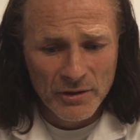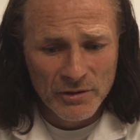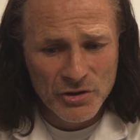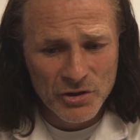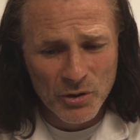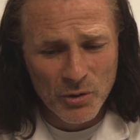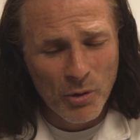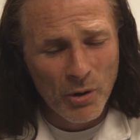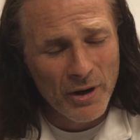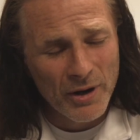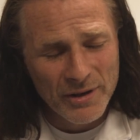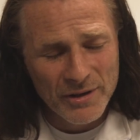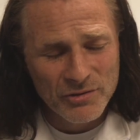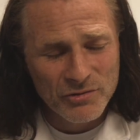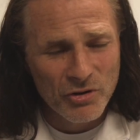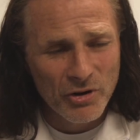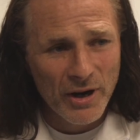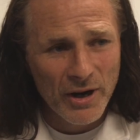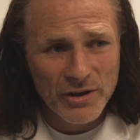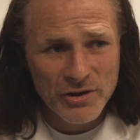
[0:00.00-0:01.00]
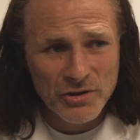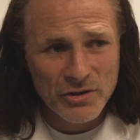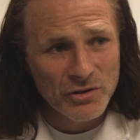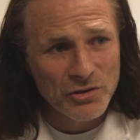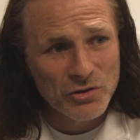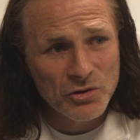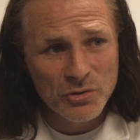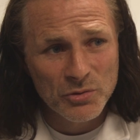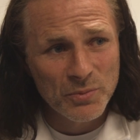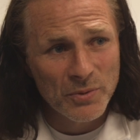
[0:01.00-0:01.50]
do you know what? His reaction
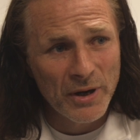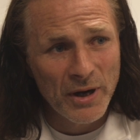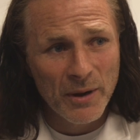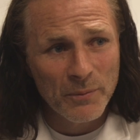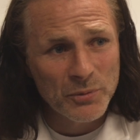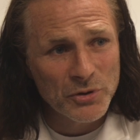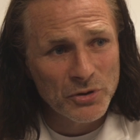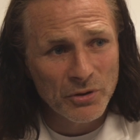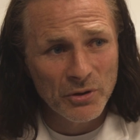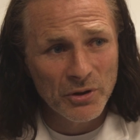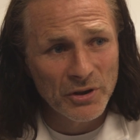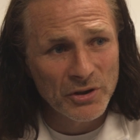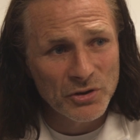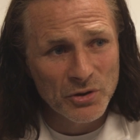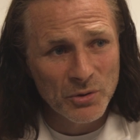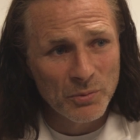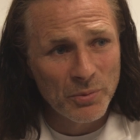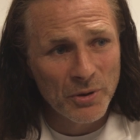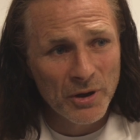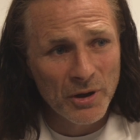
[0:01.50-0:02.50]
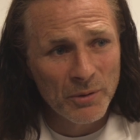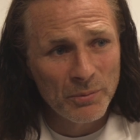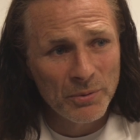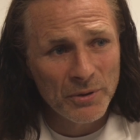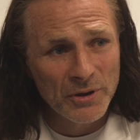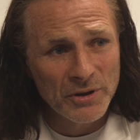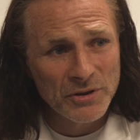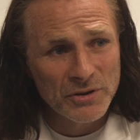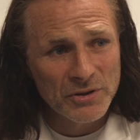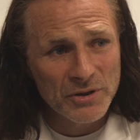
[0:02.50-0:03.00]
has just been absolutely superb.
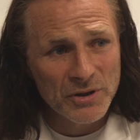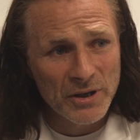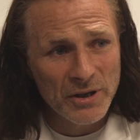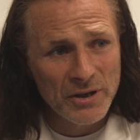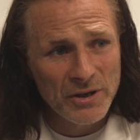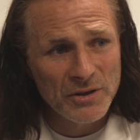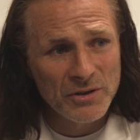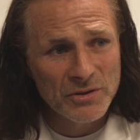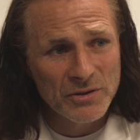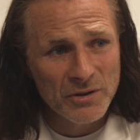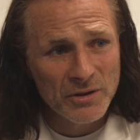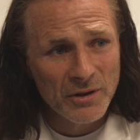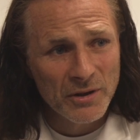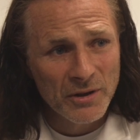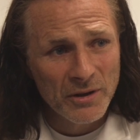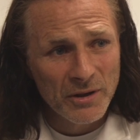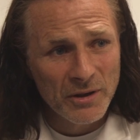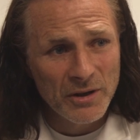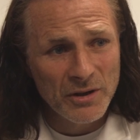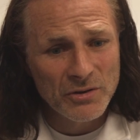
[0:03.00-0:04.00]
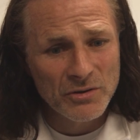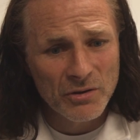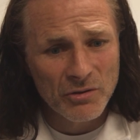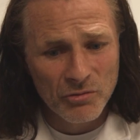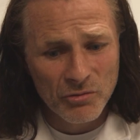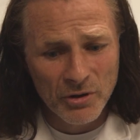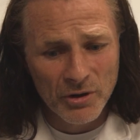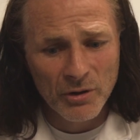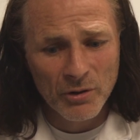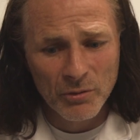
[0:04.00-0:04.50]
He's a
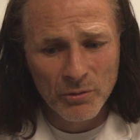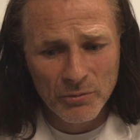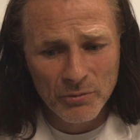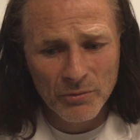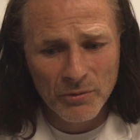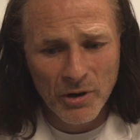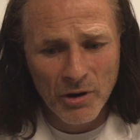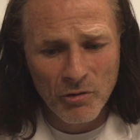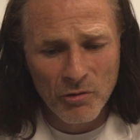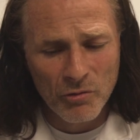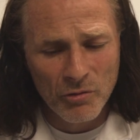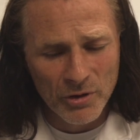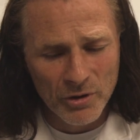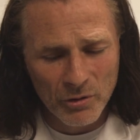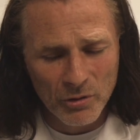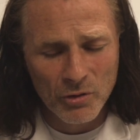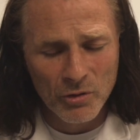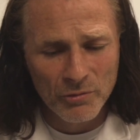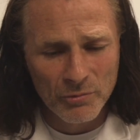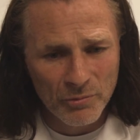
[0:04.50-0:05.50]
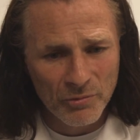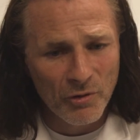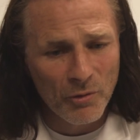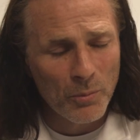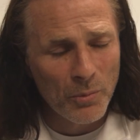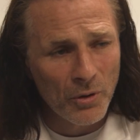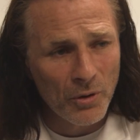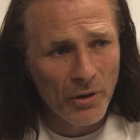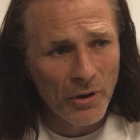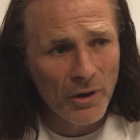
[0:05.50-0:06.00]
real good
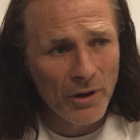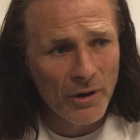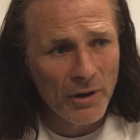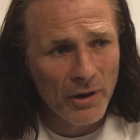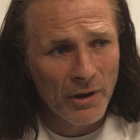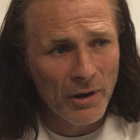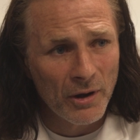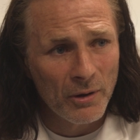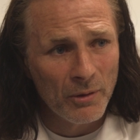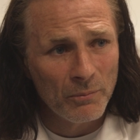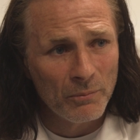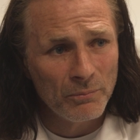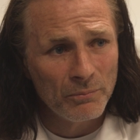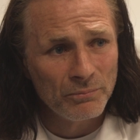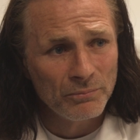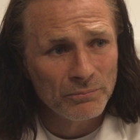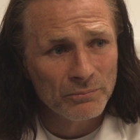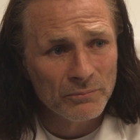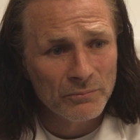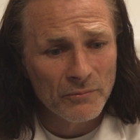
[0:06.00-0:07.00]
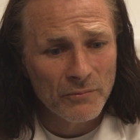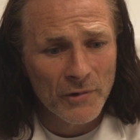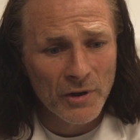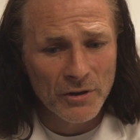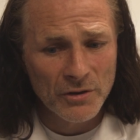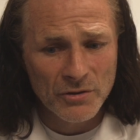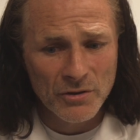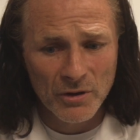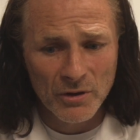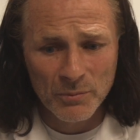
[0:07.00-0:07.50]
footballer.
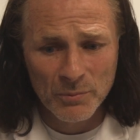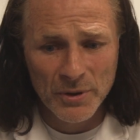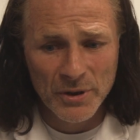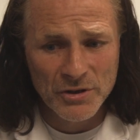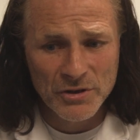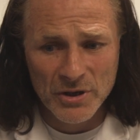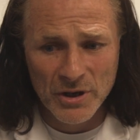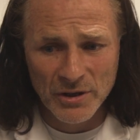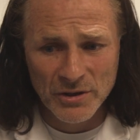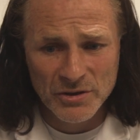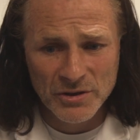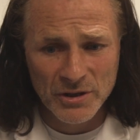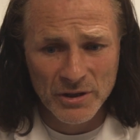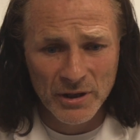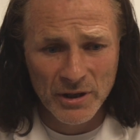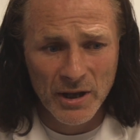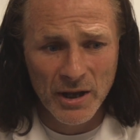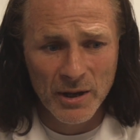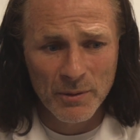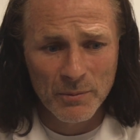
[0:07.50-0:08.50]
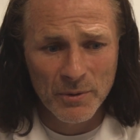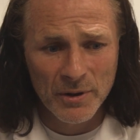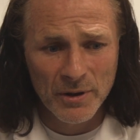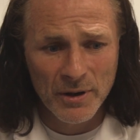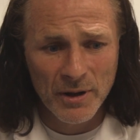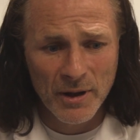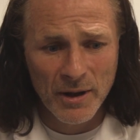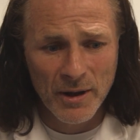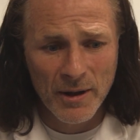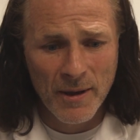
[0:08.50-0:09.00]
He's got a big chance in the game,
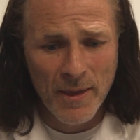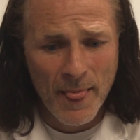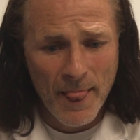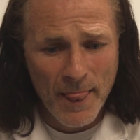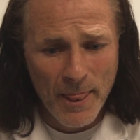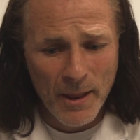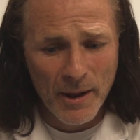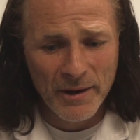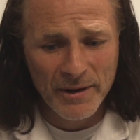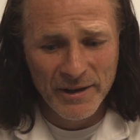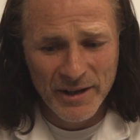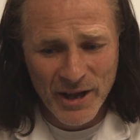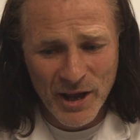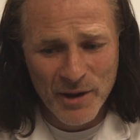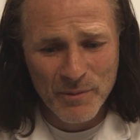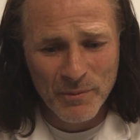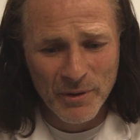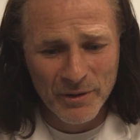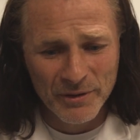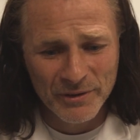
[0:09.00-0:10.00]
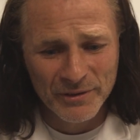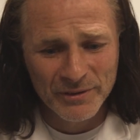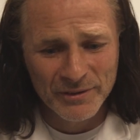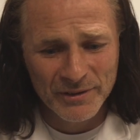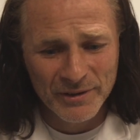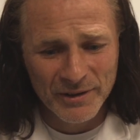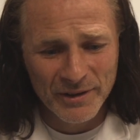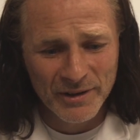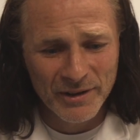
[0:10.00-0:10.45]
and he came on